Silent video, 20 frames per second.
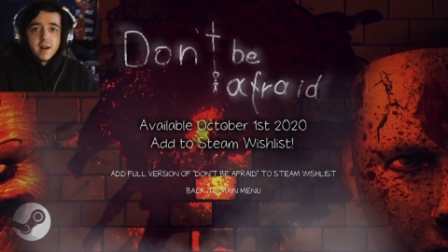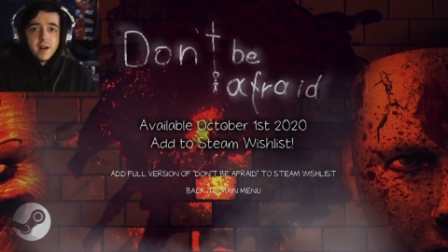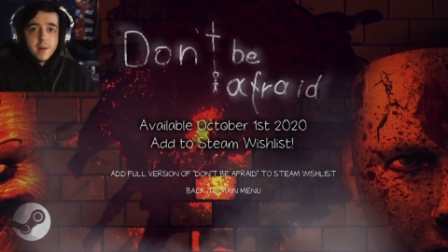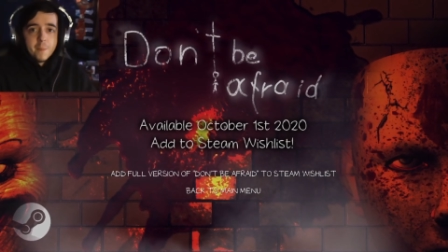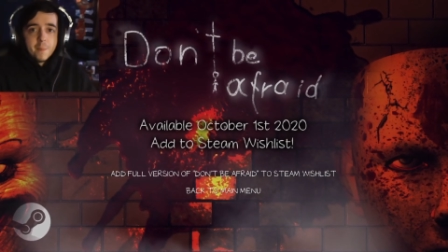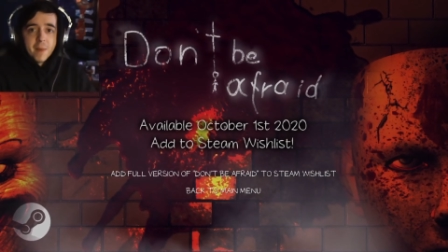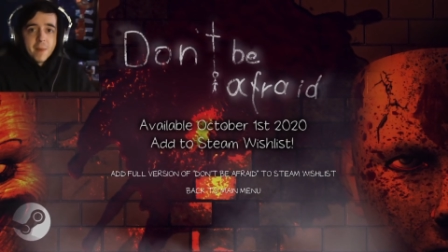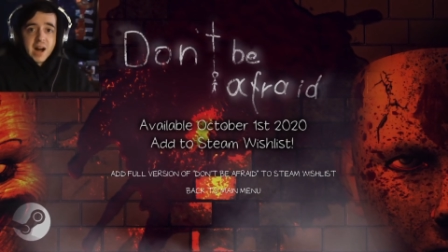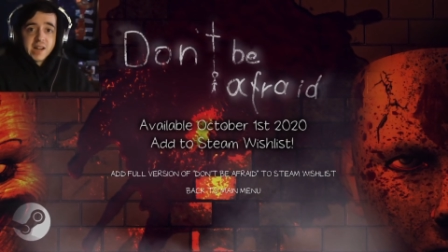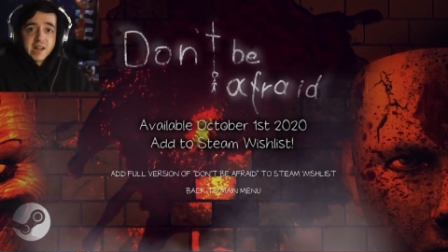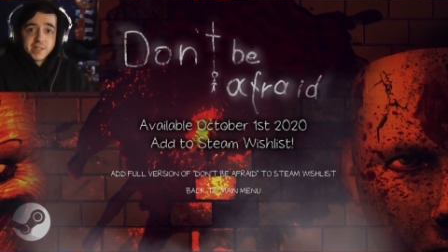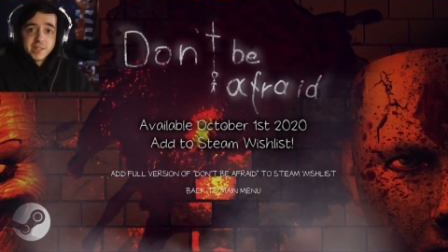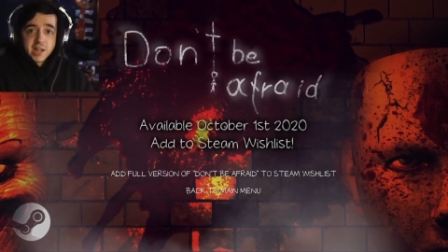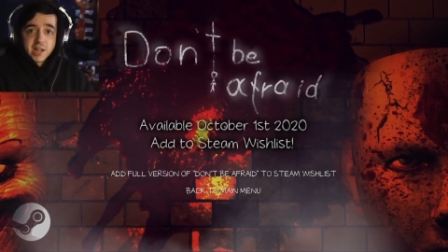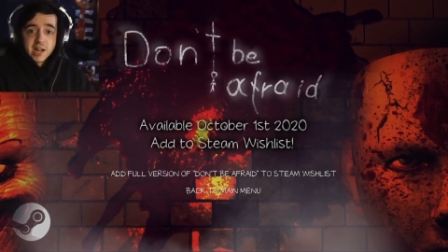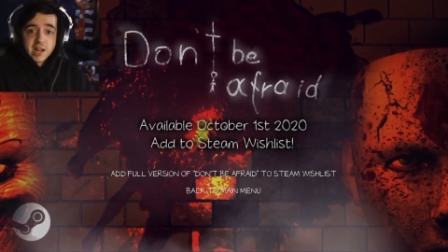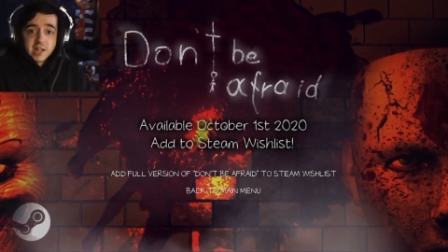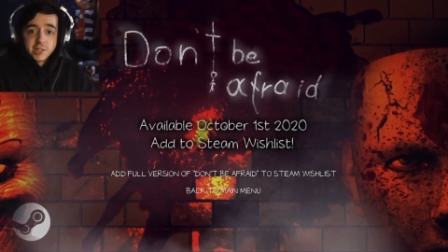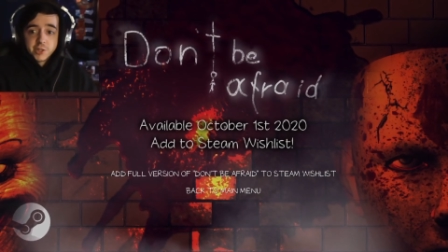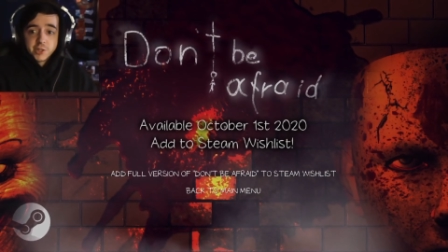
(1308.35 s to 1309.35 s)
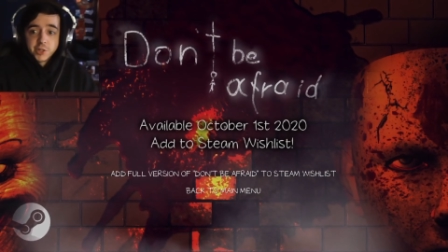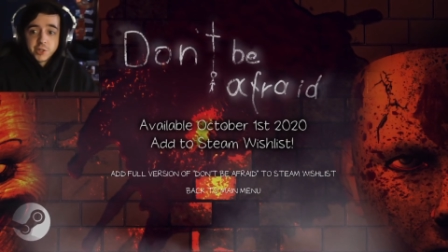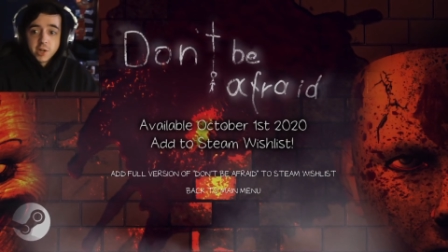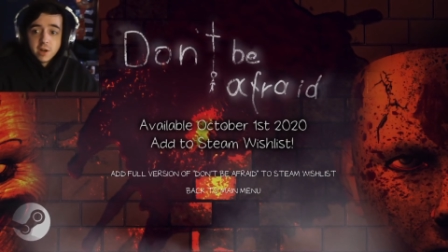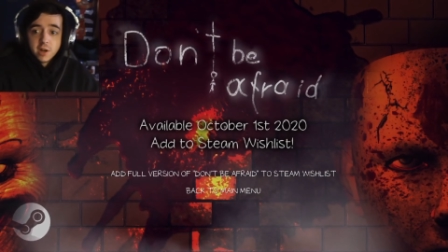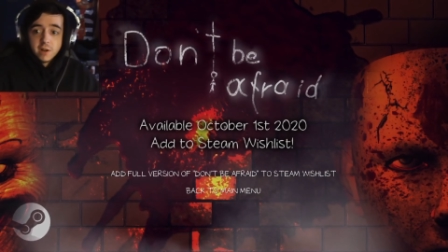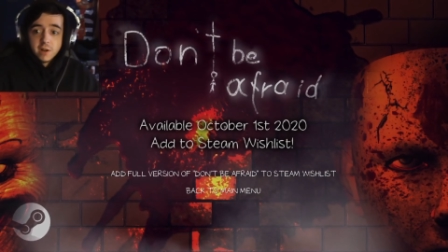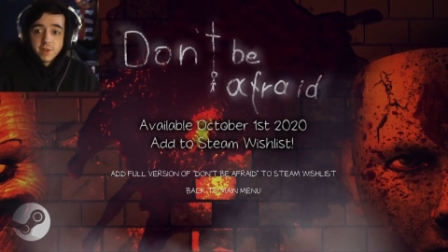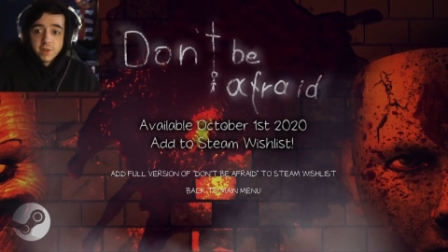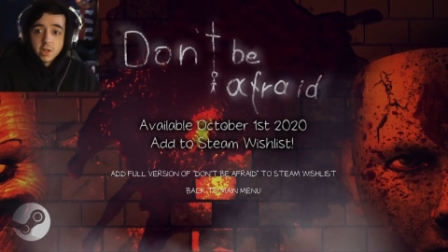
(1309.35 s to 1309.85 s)
montage
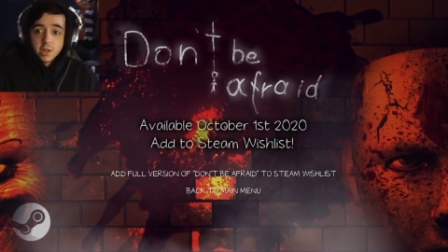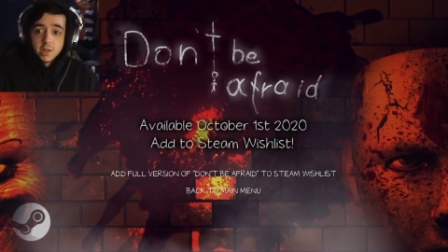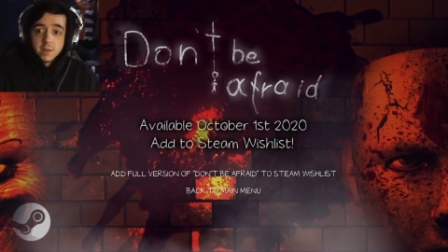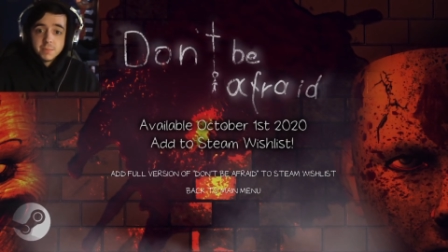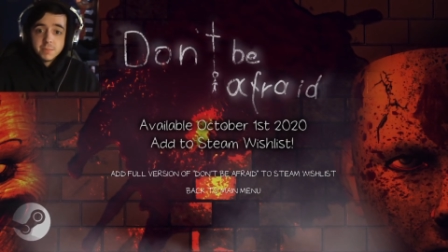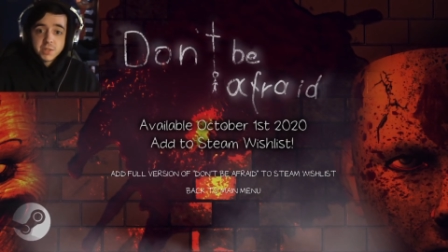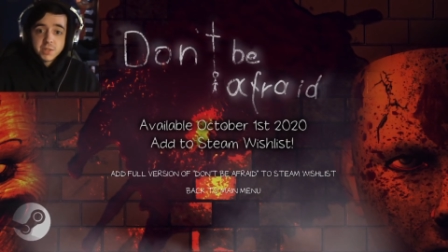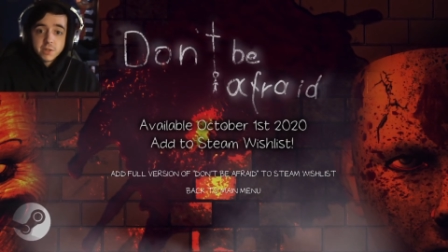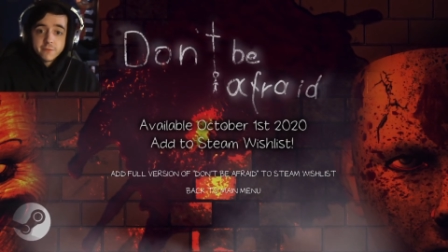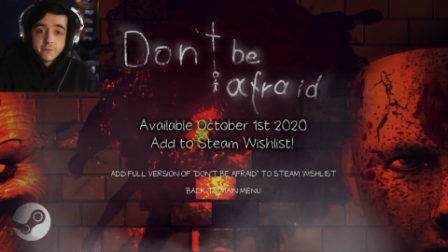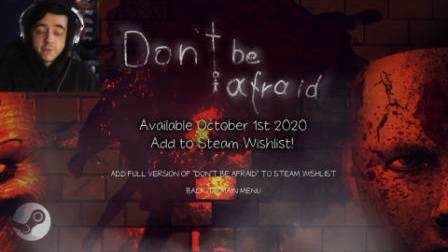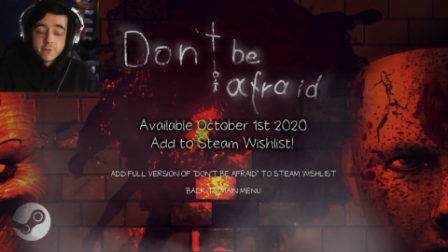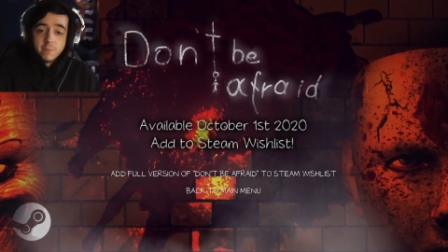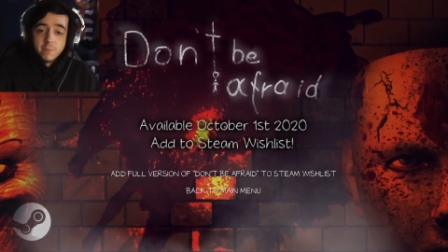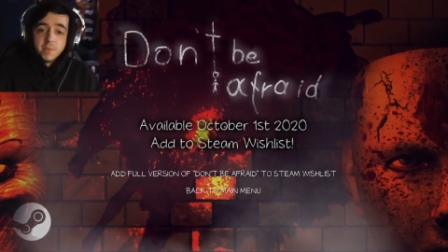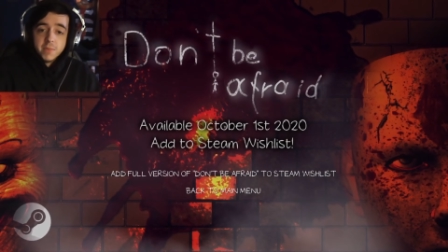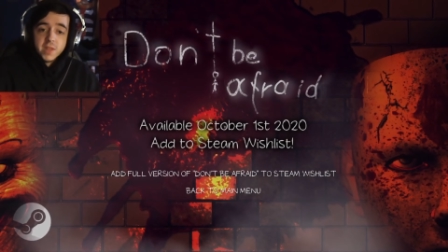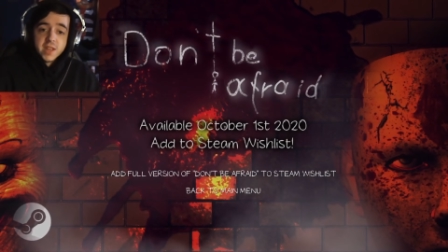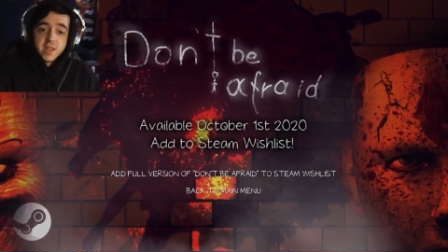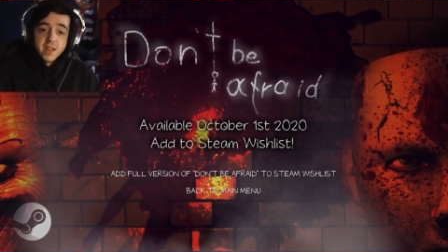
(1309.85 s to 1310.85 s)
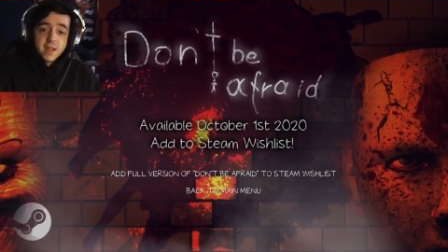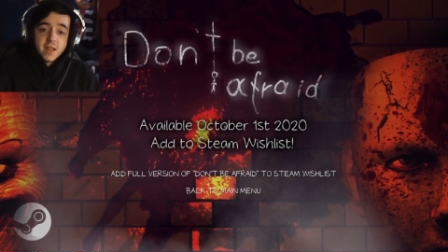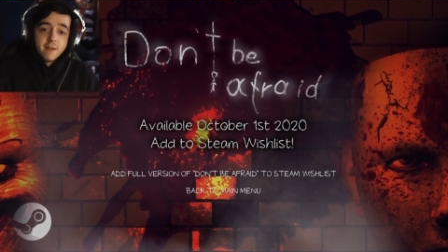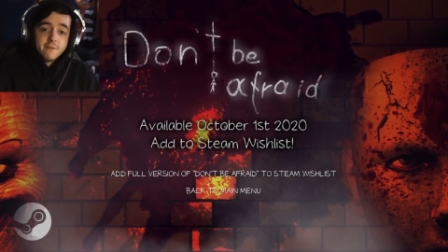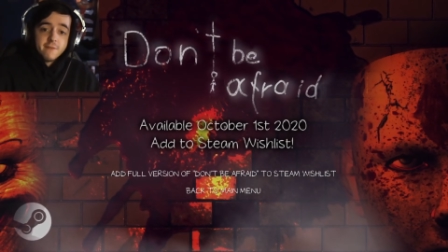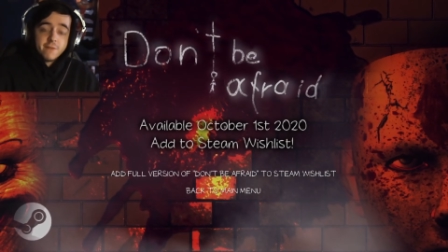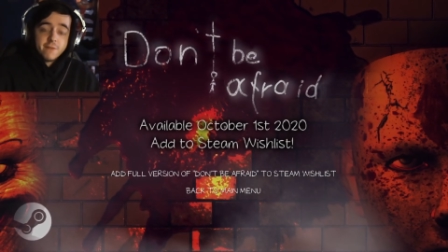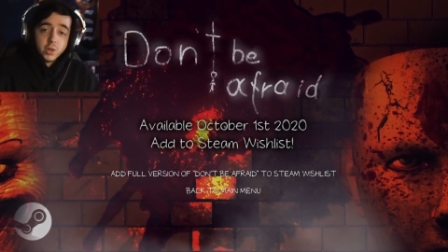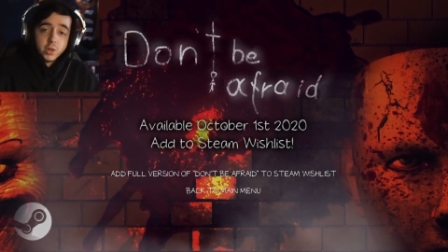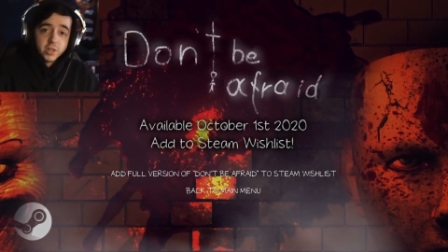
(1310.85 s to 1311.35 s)
of clips from the
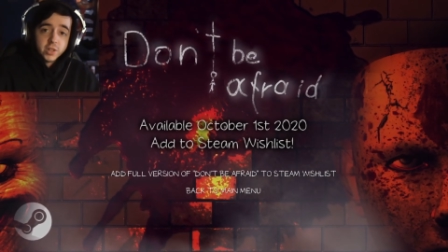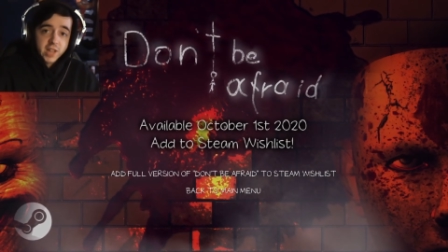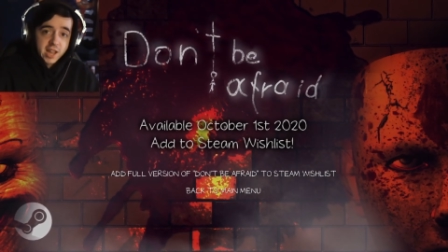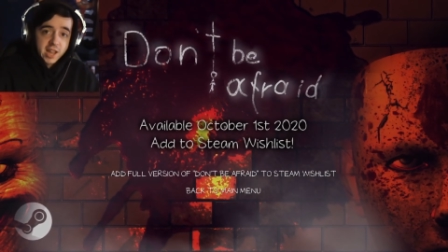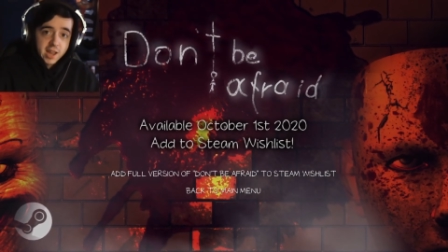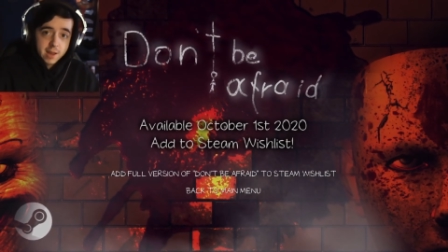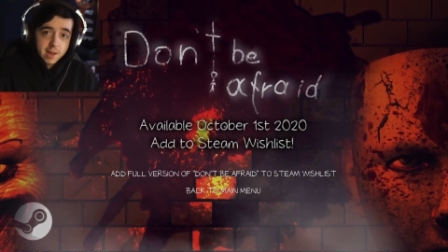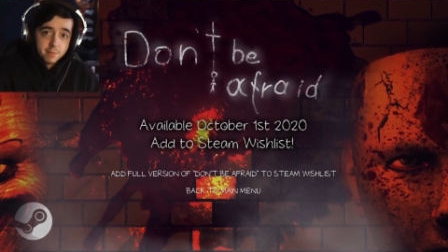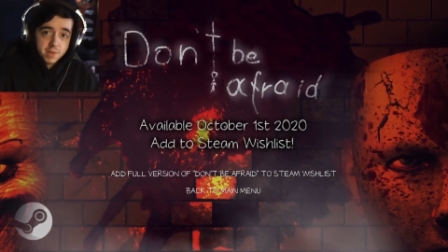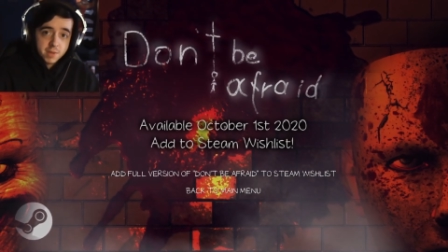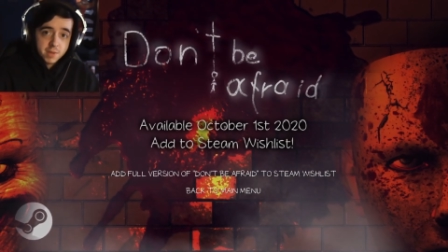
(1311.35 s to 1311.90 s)
full game,